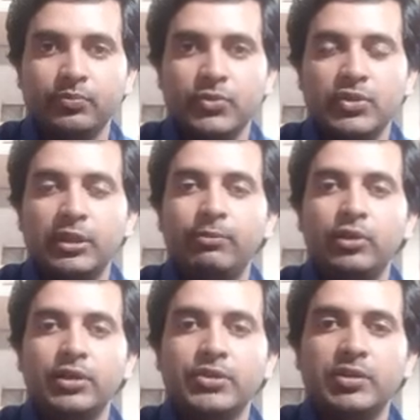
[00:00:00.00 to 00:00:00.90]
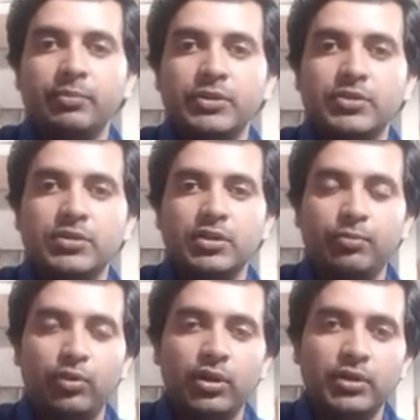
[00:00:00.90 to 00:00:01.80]
Self-pollination means the
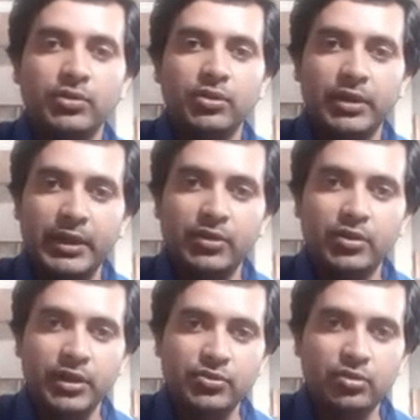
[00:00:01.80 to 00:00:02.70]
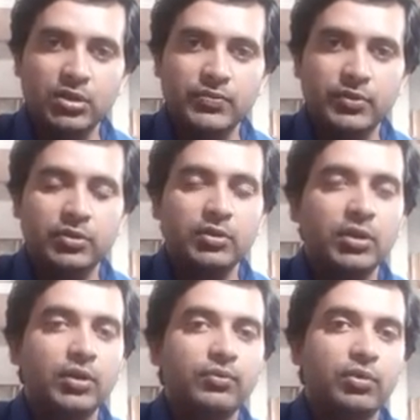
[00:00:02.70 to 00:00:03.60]
pollen grain get transferred
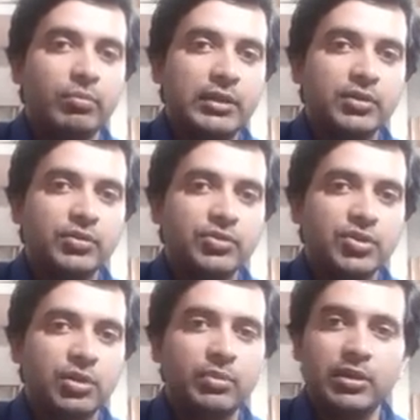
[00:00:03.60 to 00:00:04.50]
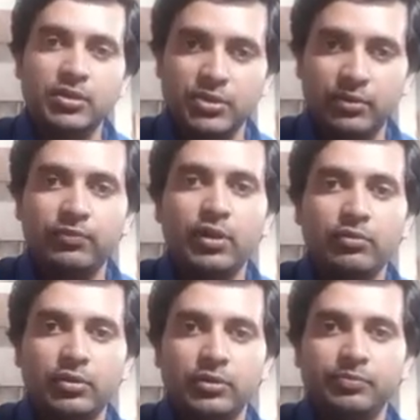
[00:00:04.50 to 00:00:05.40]
from anther to stigma in the same
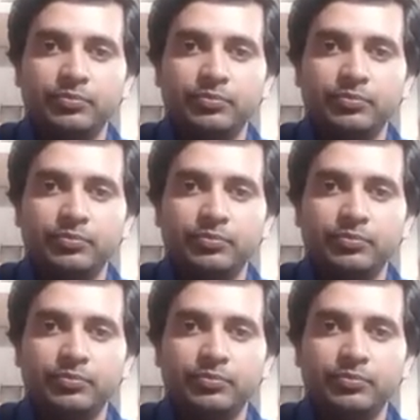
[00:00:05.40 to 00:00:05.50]
flower.